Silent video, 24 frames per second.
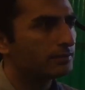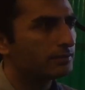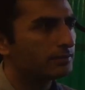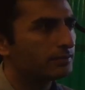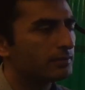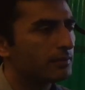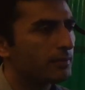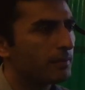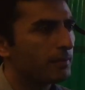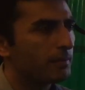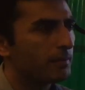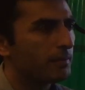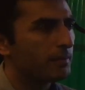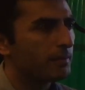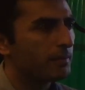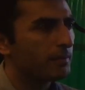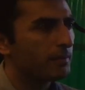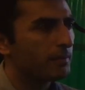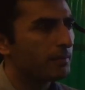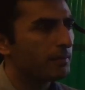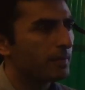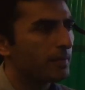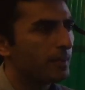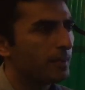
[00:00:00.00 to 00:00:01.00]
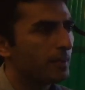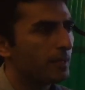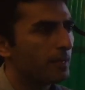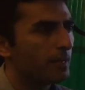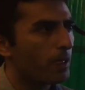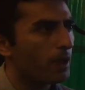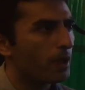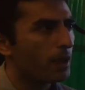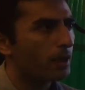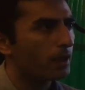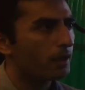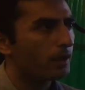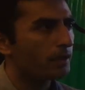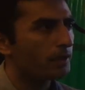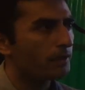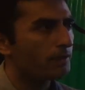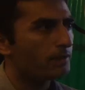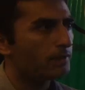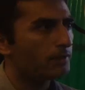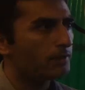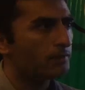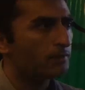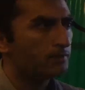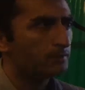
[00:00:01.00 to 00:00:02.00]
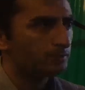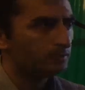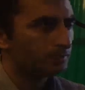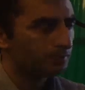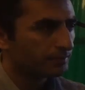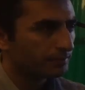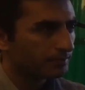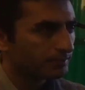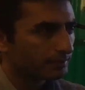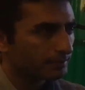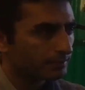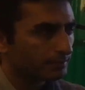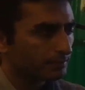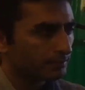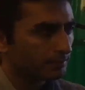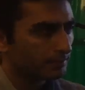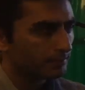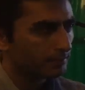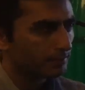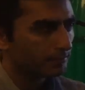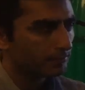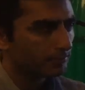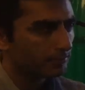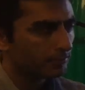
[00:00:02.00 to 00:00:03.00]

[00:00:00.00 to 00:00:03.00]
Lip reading: especially in technology space and particularly in machine learning,